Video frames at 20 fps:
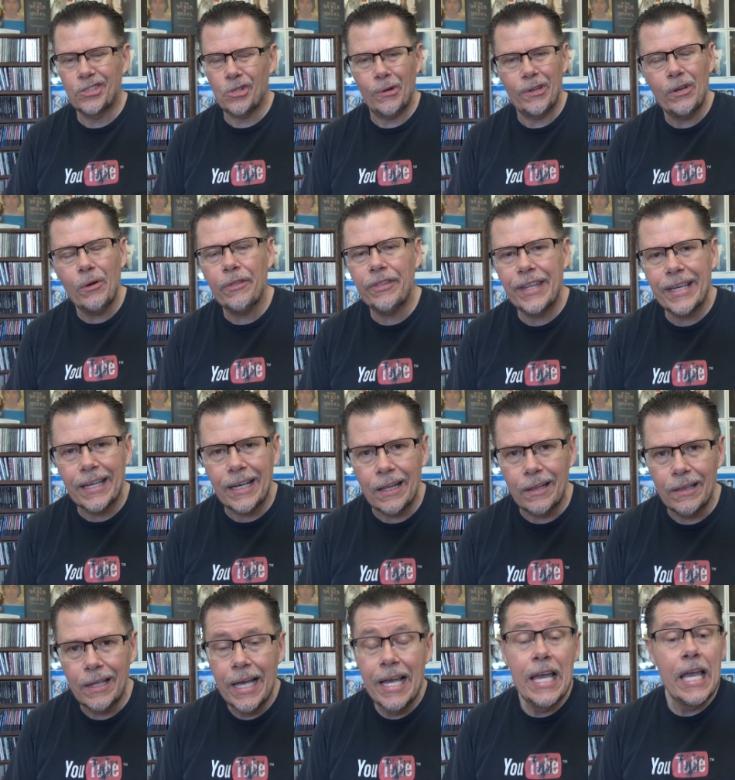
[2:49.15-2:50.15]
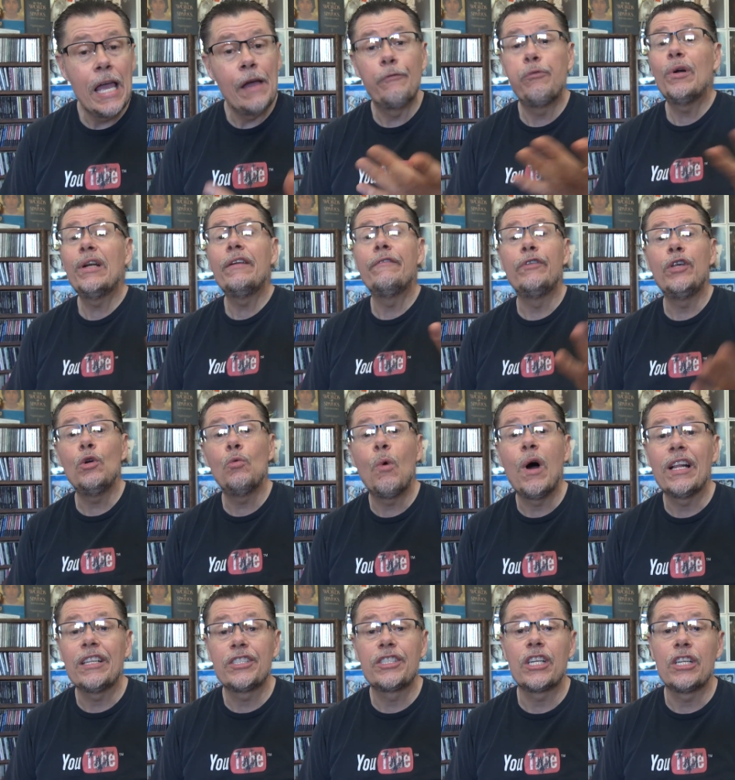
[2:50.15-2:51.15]
So I don't think I'll, if one of you
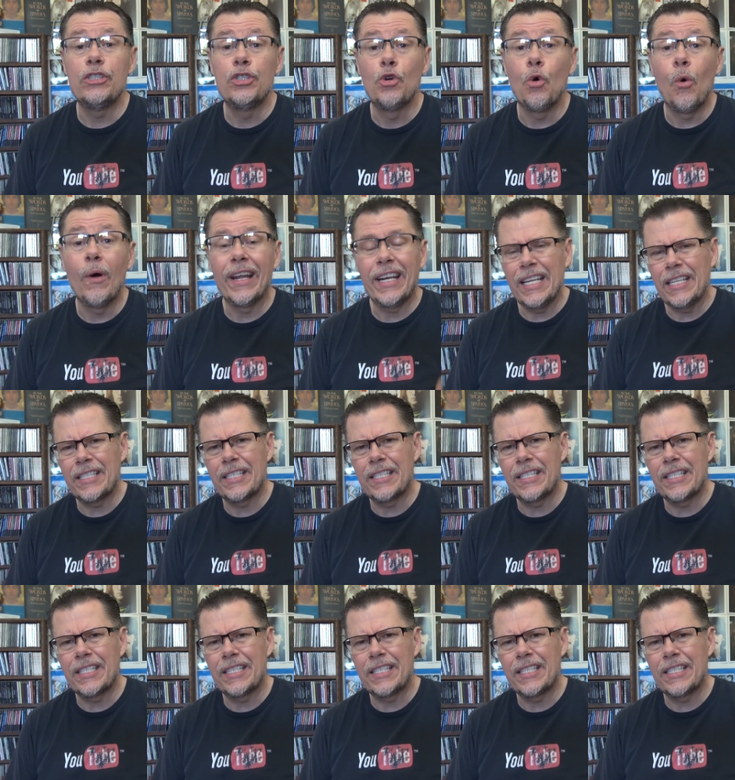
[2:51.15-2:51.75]
wants to join,